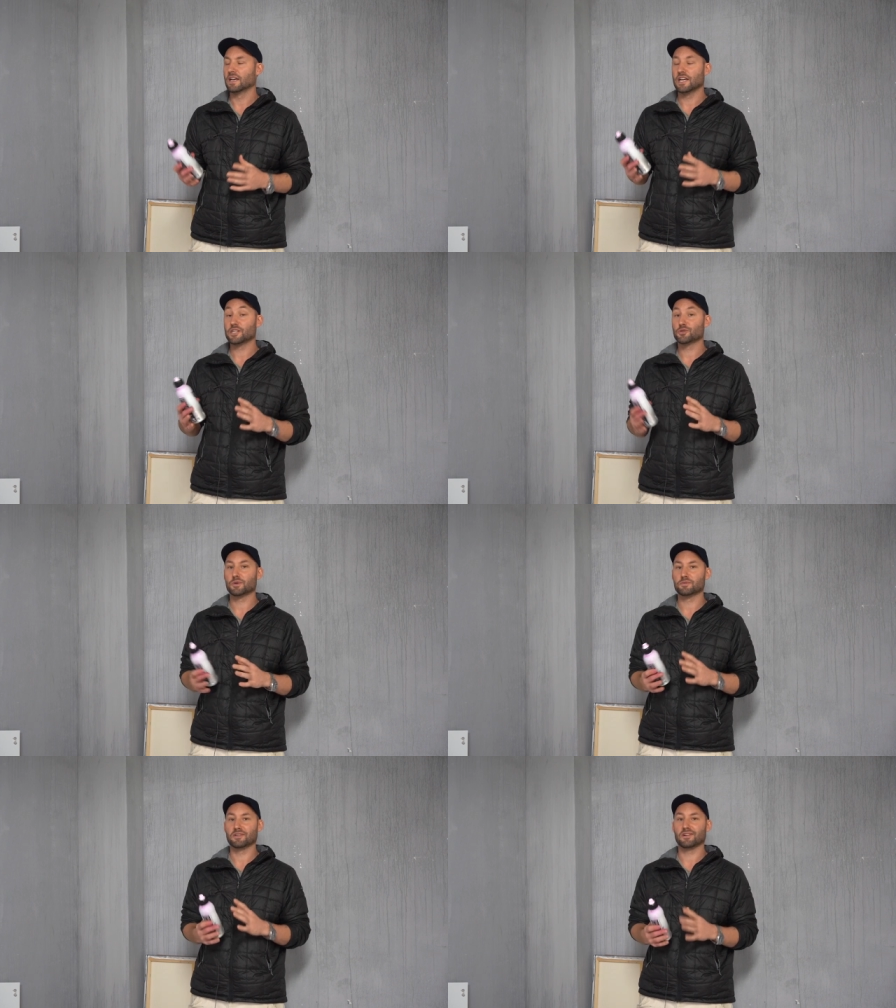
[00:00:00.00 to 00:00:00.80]
It
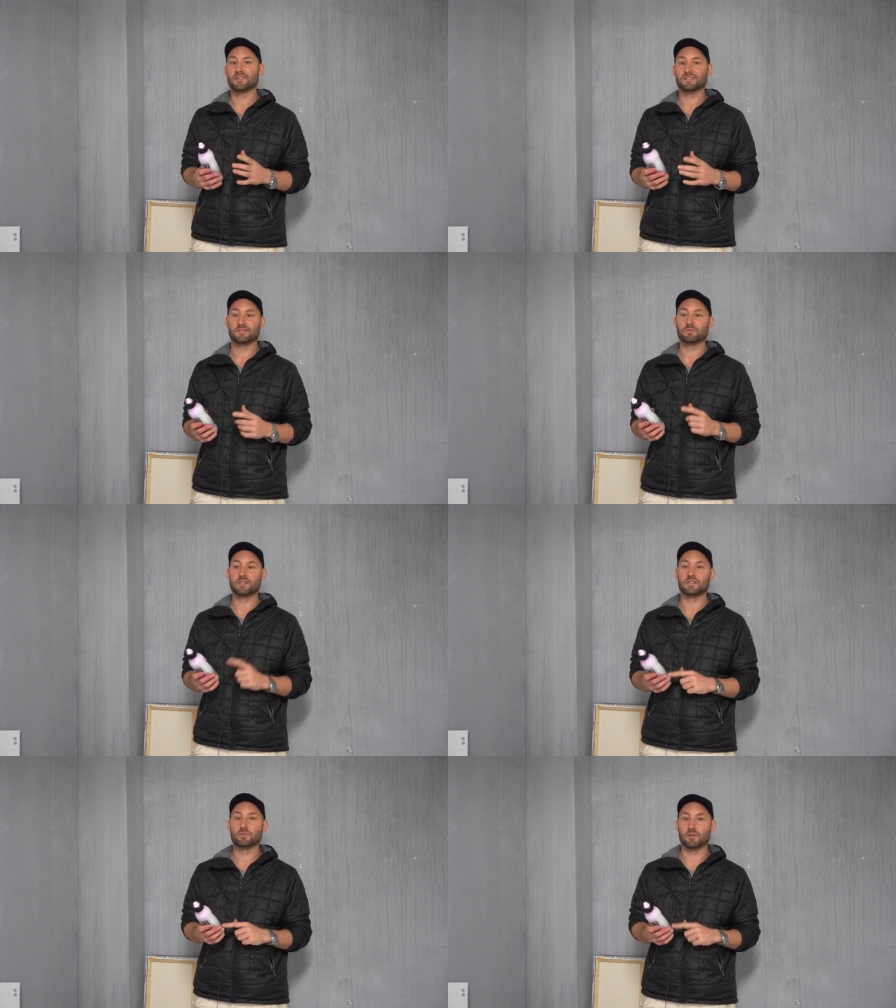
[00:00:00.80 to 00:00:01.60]
drips a lot
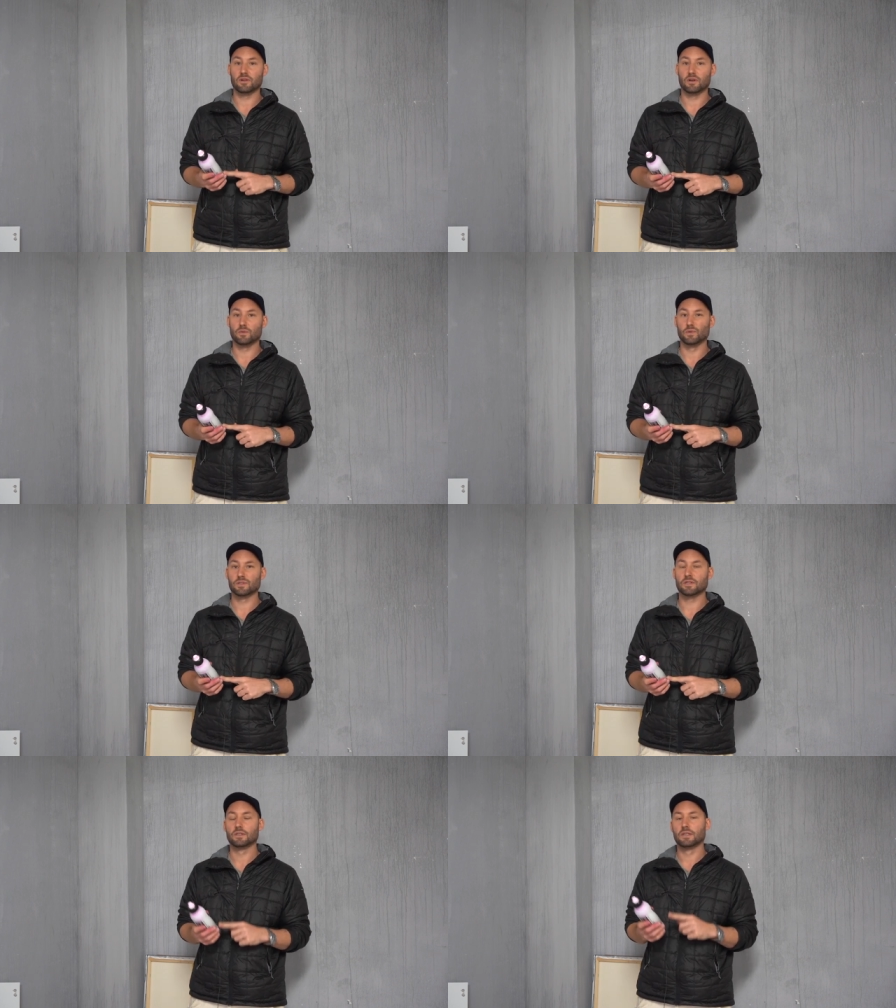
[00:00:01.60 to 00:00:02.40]
because I put a lot of
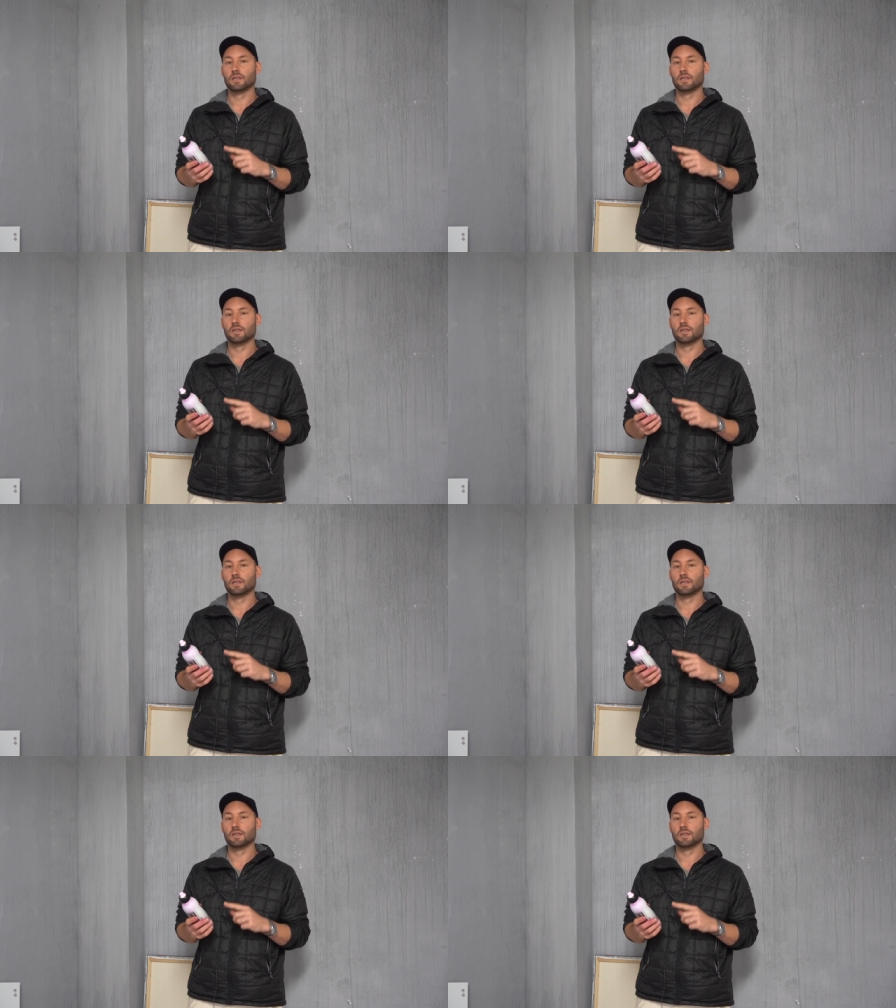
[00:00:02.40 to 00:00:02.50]
water,